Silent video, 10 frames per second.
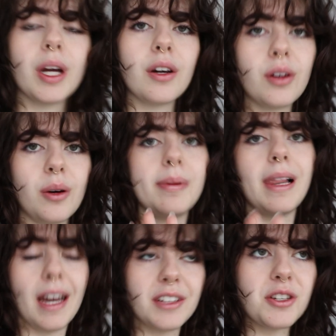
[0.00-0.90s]
We're gonna go
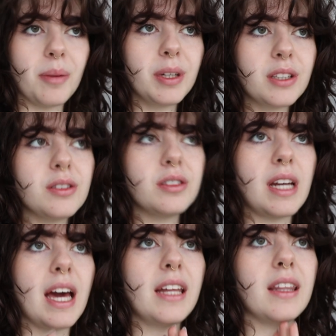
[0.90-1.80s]
plant shopping
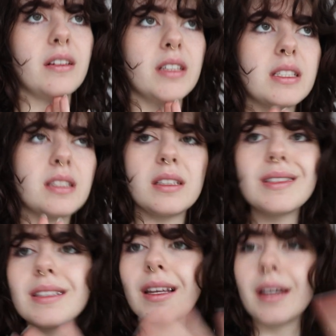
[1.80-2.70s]
today. There is
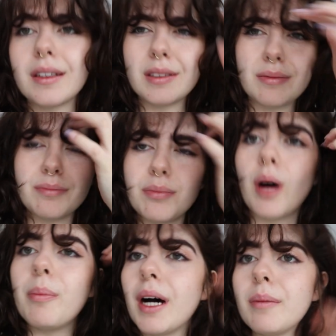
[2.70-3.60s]
this like
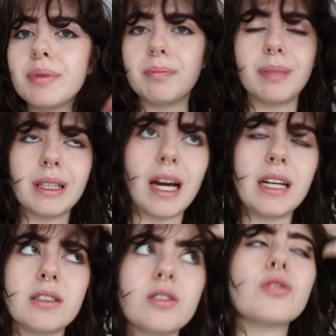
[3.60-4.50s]
pop-up
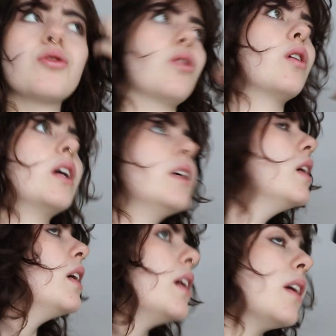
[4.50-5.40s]
plant store
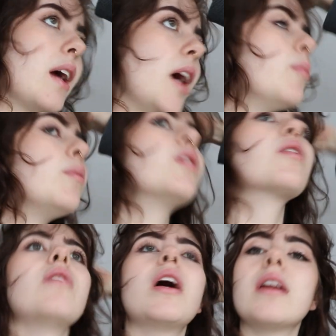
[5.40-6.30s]
in
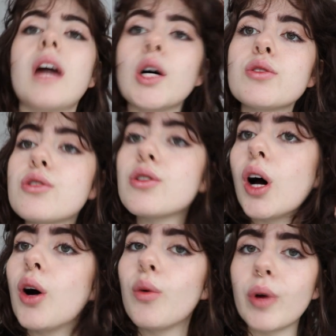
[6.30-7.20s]
Hamburg right now,
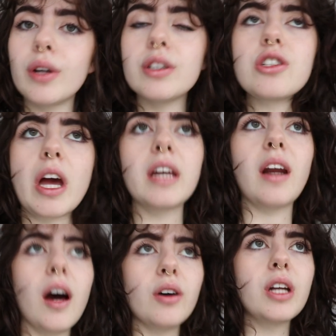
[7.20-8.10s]
so we're gonna check it
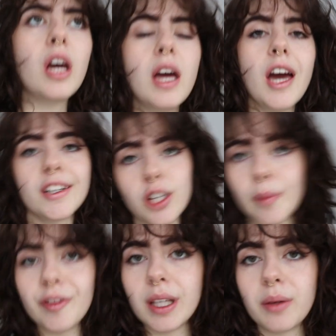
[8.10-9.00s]
out and
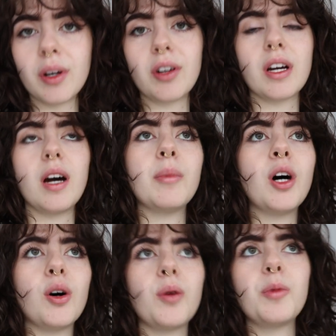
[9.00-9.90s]
hopefully we're gonna come
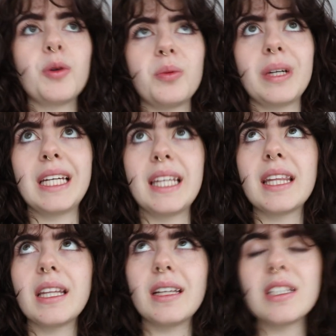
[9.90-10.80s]
home
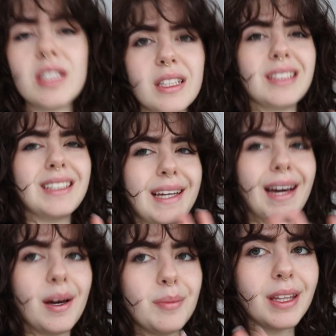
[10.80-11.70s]
with,
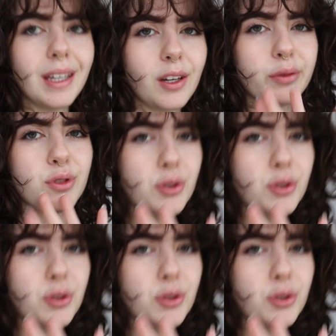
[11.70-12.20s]
I'm thinking of